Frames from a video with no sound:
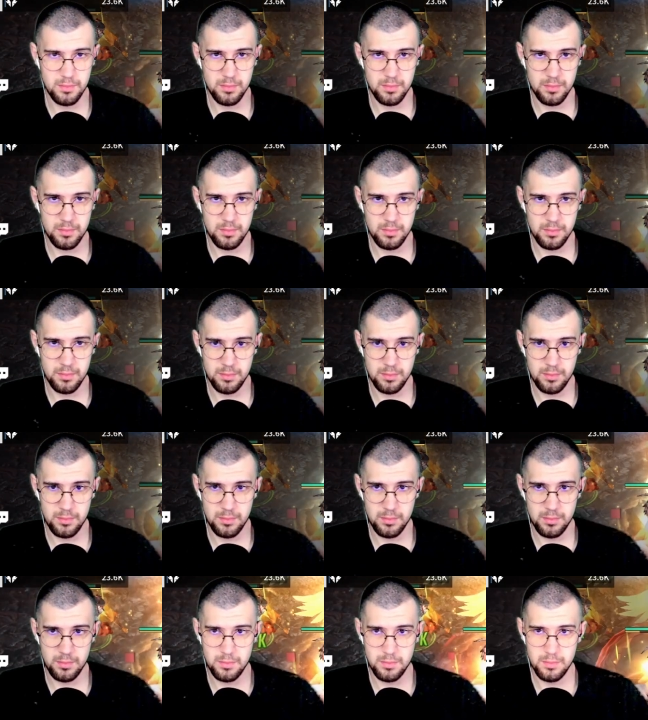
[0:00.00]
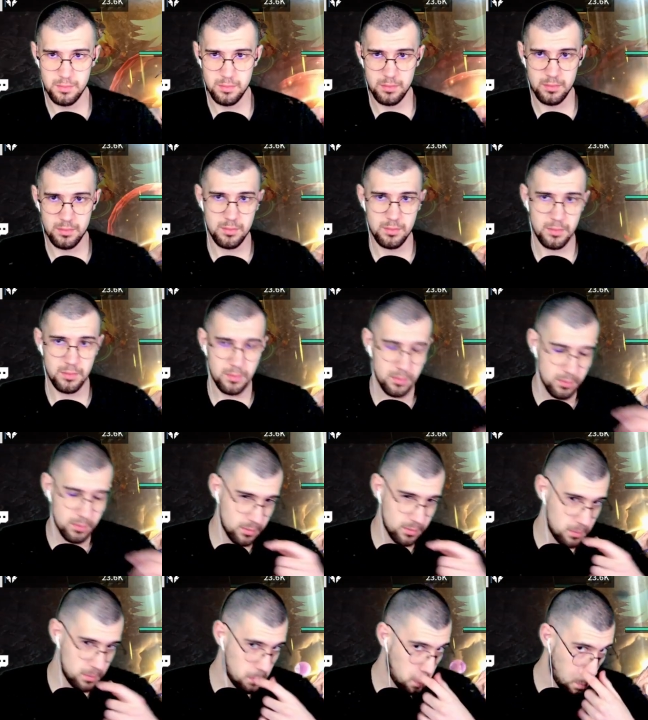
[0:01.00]

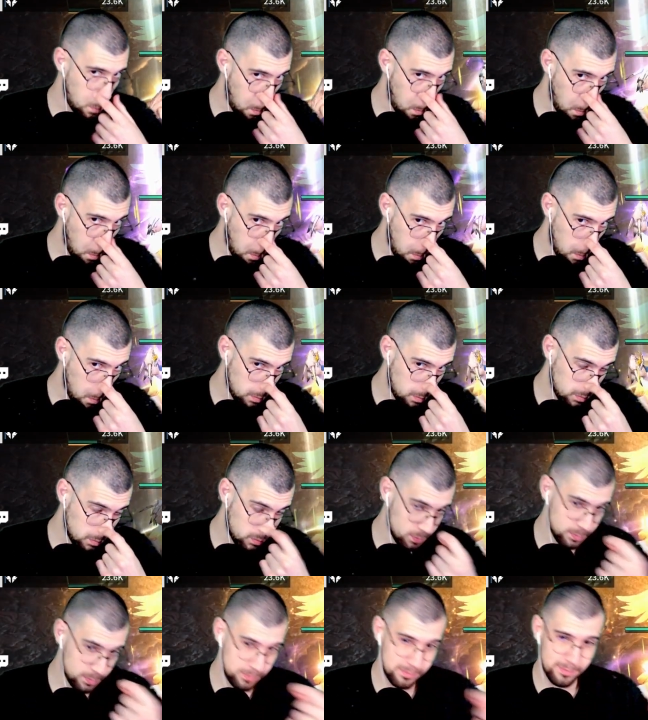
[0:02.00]
(no one is talking)